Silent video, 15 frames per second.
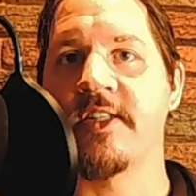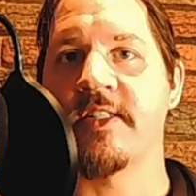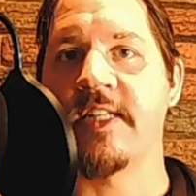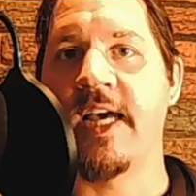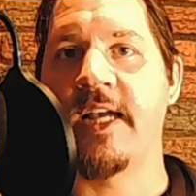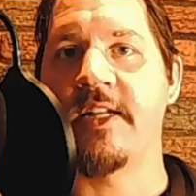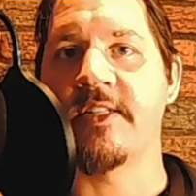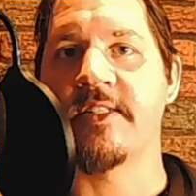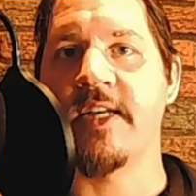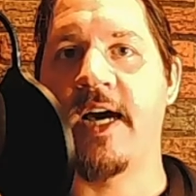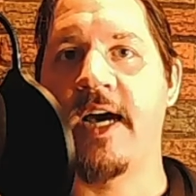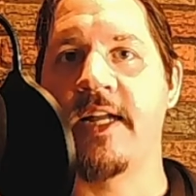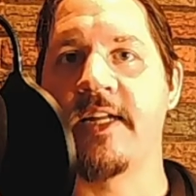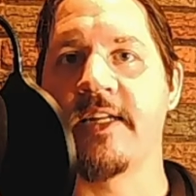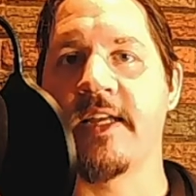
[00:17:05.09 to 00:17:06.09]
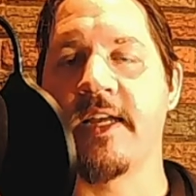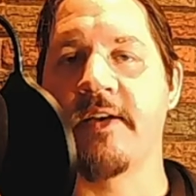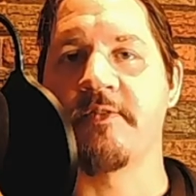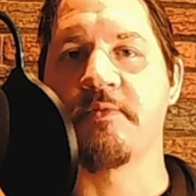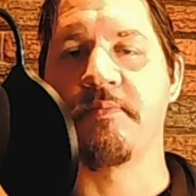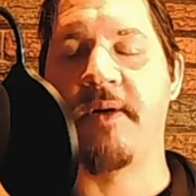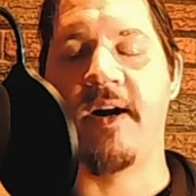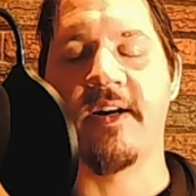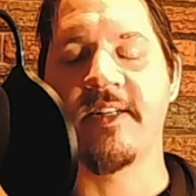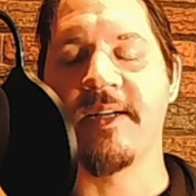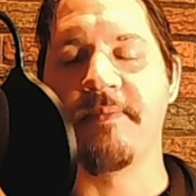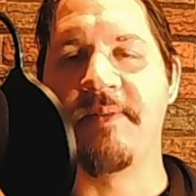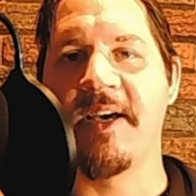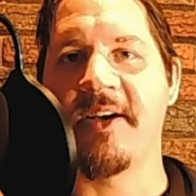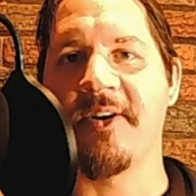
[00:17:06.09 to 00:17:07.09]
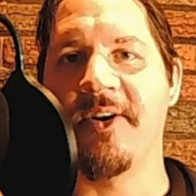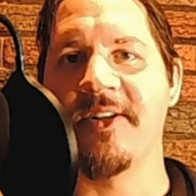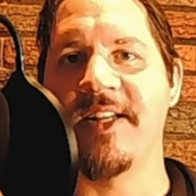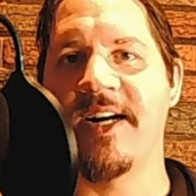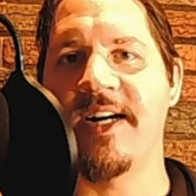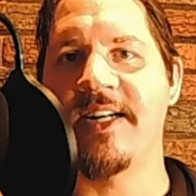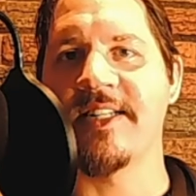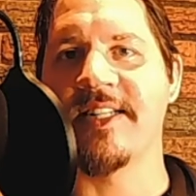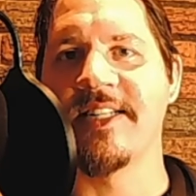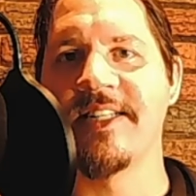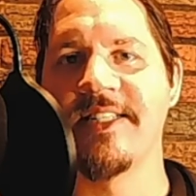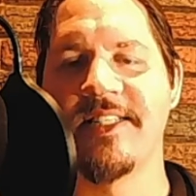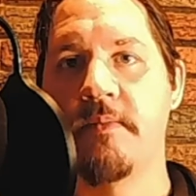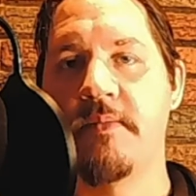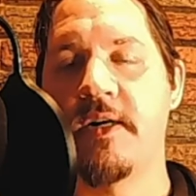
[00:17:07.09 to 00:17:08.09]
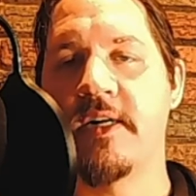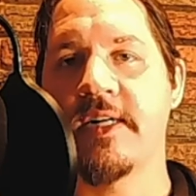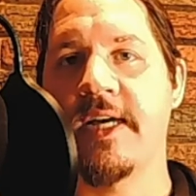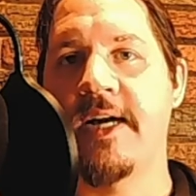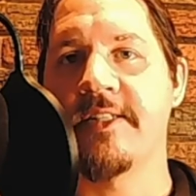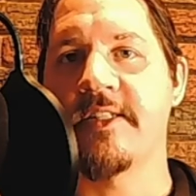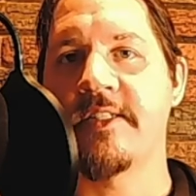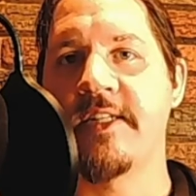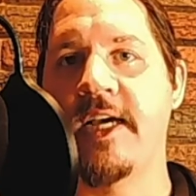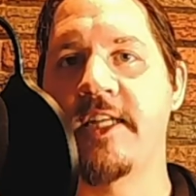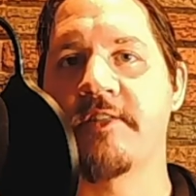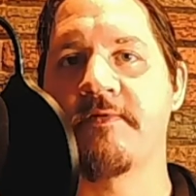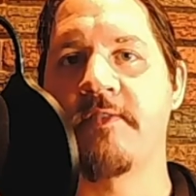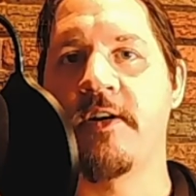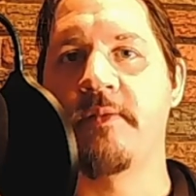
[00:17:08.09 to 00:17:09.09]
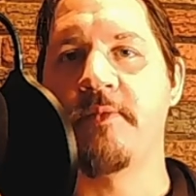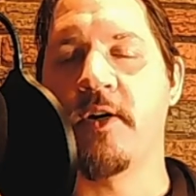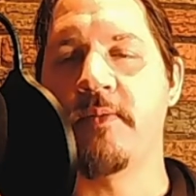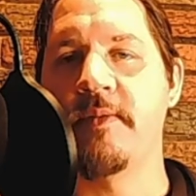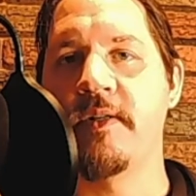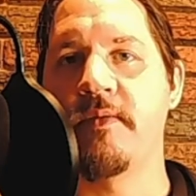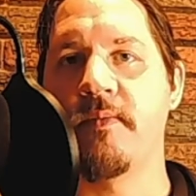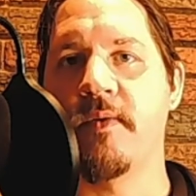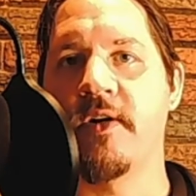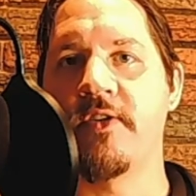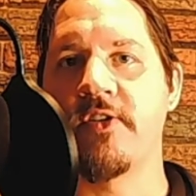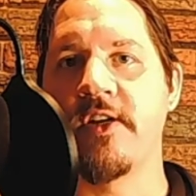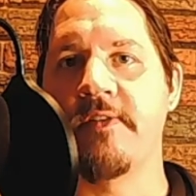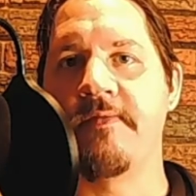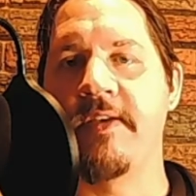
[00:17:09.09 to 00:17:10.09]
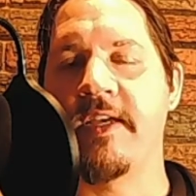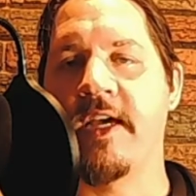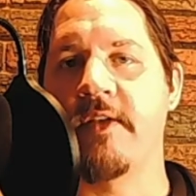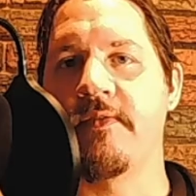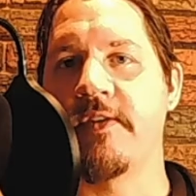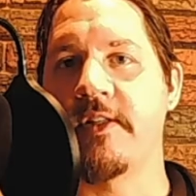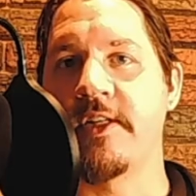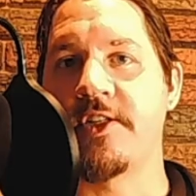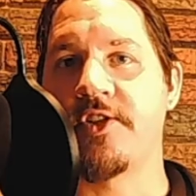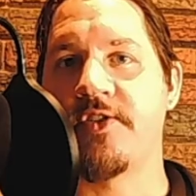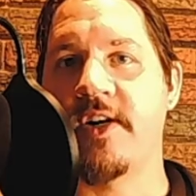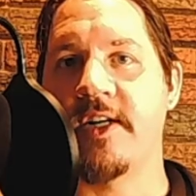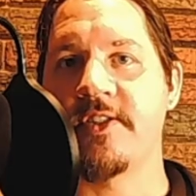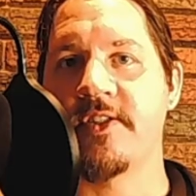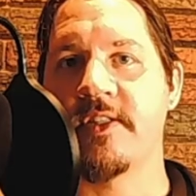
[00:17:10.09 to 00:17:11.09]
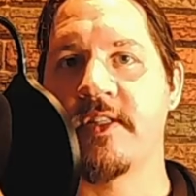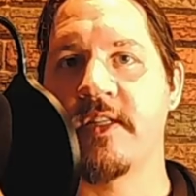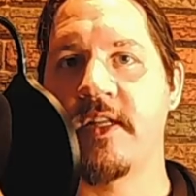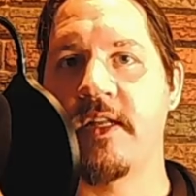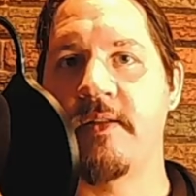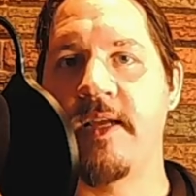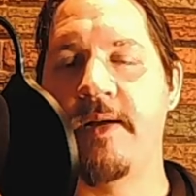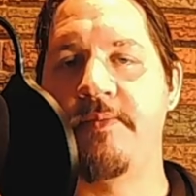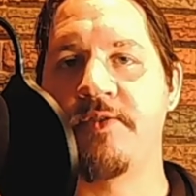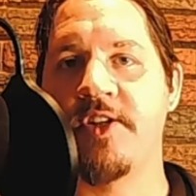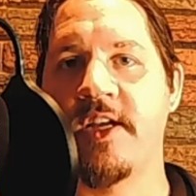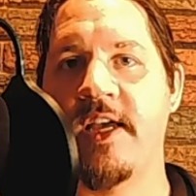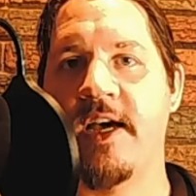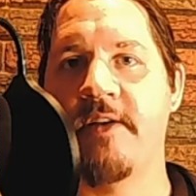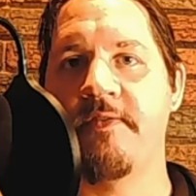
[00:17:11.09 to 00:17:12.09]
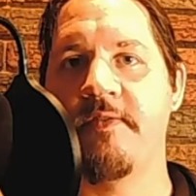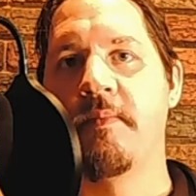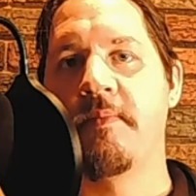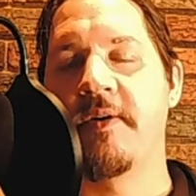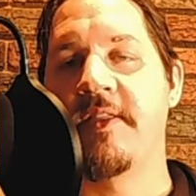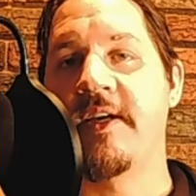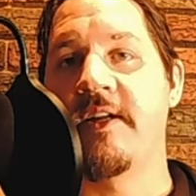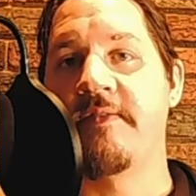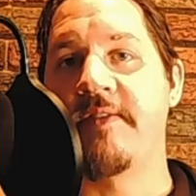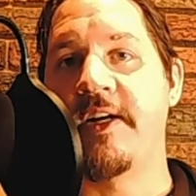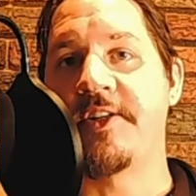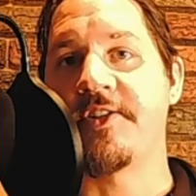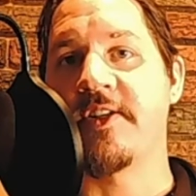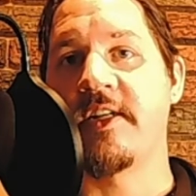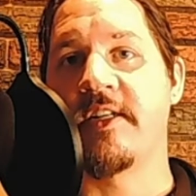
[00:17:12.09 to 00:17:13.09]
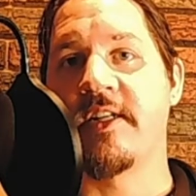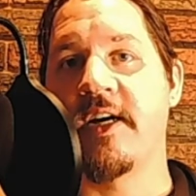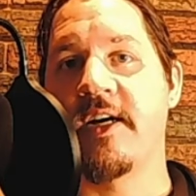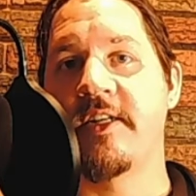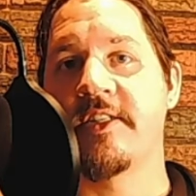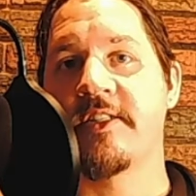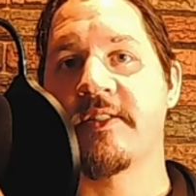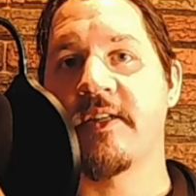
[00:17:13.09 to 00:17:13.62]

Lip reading: hand aside and gives Punk a big old hug. Punk hesitates for a moment, wondering if he can really trust MJF, but then eventually does